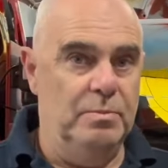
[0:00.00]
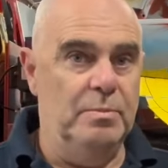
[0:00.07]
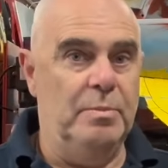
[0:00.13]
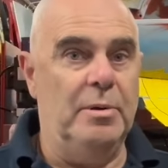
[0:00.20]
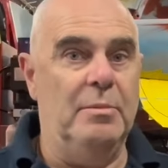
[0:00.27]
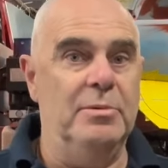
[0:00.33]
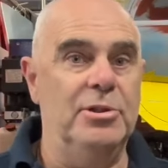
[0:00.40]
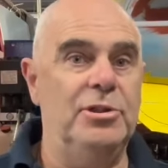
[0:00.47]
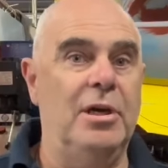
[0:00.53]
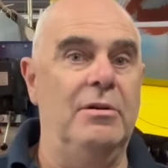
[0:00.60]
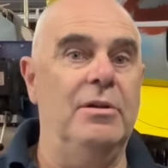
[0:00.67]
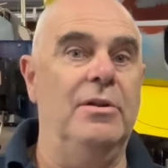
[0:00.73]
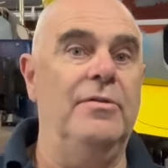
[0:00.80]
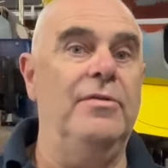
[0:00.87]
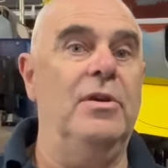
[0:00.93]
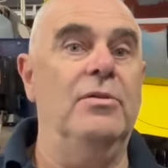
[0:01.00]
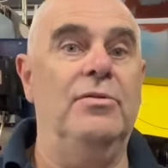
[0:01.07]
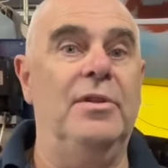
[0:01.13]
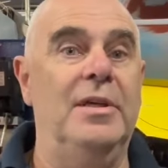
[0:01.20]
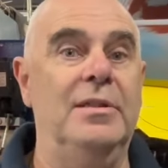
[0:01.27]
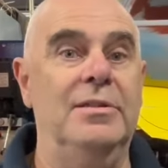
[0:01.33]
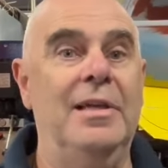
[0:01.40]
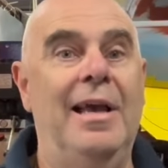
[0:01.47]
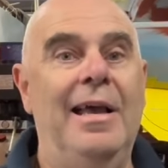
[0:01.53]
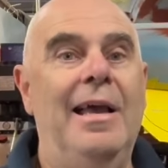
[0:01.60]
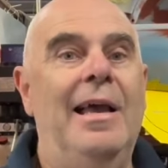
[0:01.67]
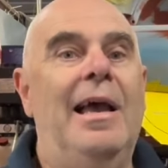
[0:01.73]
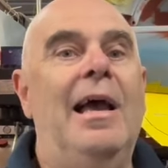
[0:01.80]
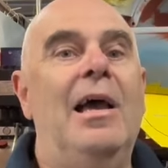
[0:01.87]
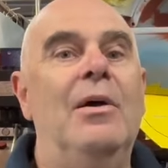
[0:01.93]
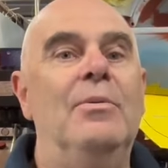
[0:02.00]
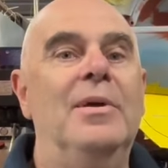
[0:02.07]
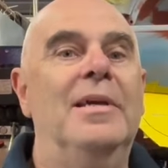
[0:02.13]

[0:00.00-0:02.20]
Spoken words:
probably show you a few things how we